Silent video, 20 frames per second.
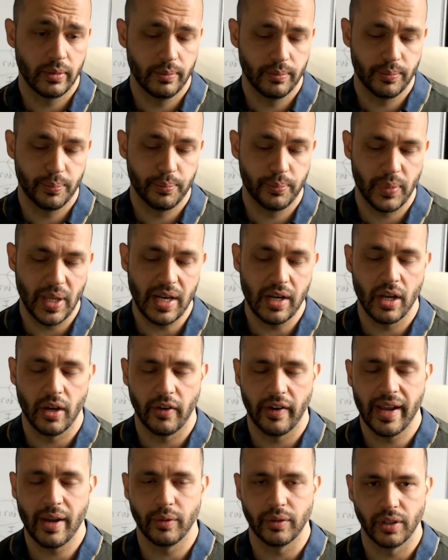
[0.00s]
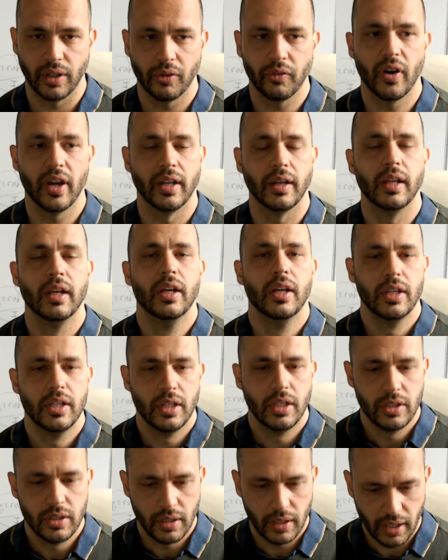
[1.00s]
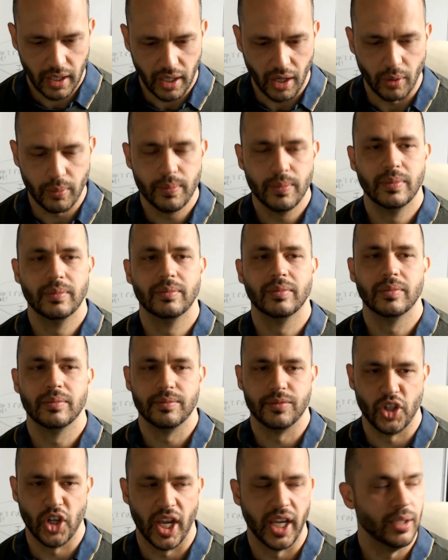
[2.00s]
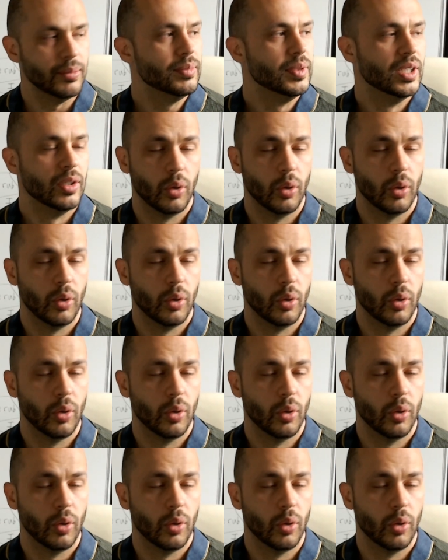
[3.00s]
pin her out and go, right, Jane,